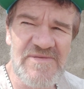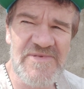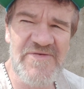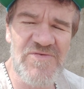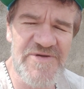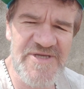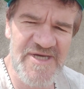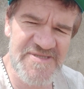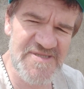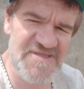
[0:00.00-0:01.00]
they've already
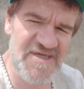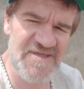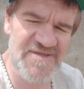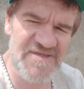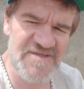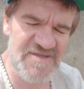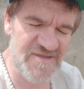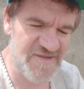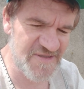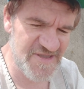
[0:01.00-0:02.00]
ascertained that
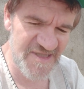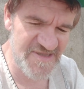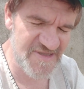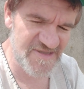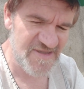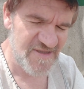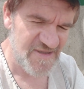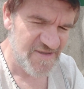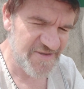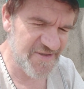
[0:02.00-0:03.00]
the tests
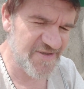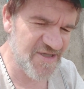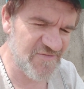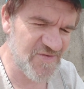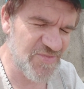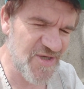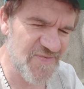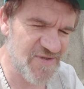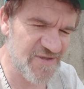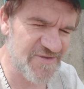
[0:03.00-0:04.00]
that they're giving
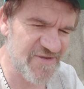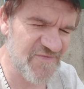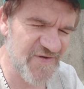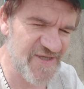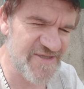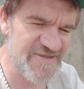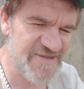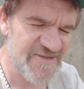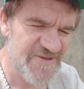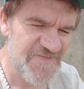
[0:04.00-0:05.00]
people are not valid,
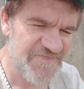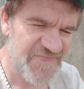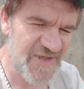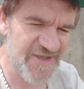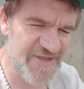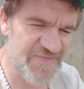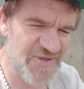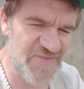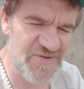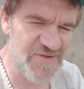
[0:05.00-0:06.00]
and that
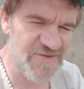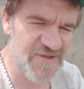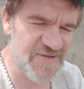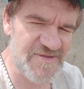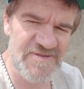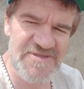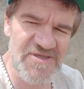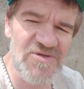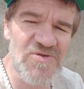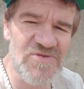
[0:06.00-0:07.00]
people who are
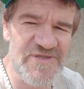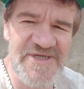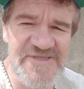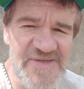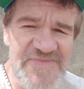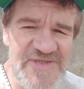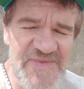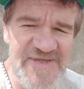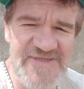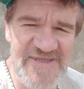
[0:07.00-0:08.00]
so-called
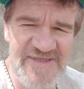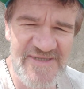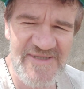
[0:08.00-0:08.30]
asymptomatic